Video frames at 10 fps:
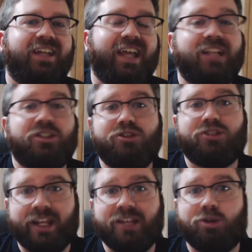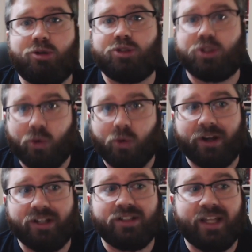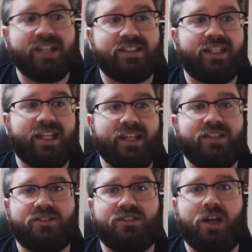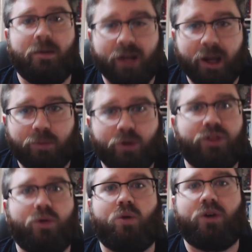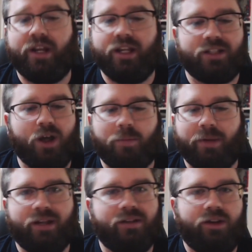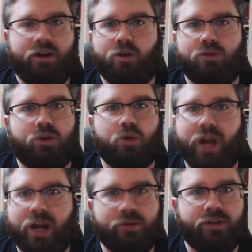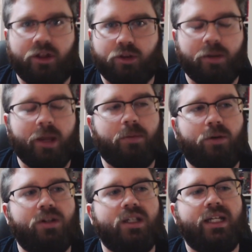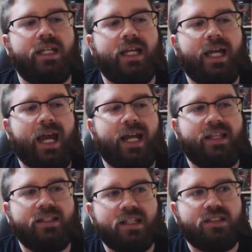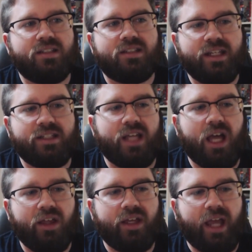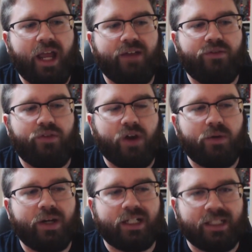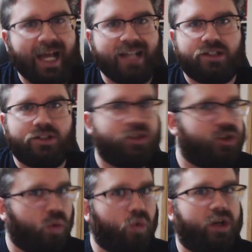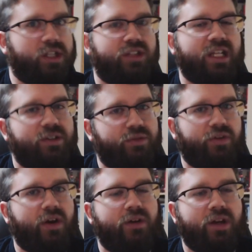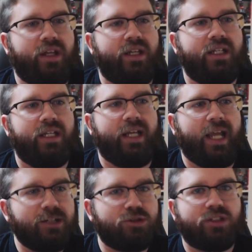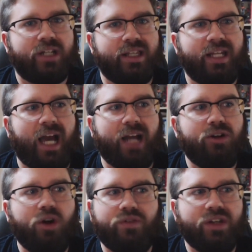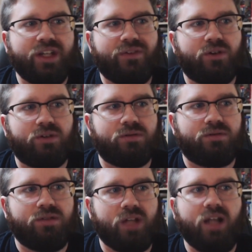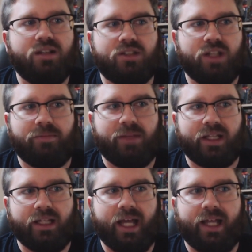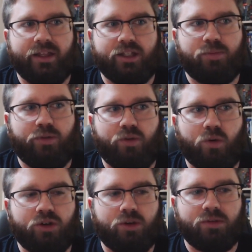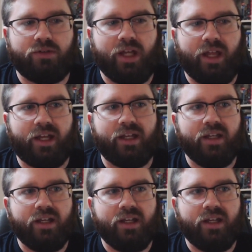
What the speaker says: it's usually his own stories, things that he's coming up with or he's helping, you know, create with other people. And in this instance, he's telling a very classic story. So that's a very interesting thing. I don't know if he's ever done something like this before in terms of telling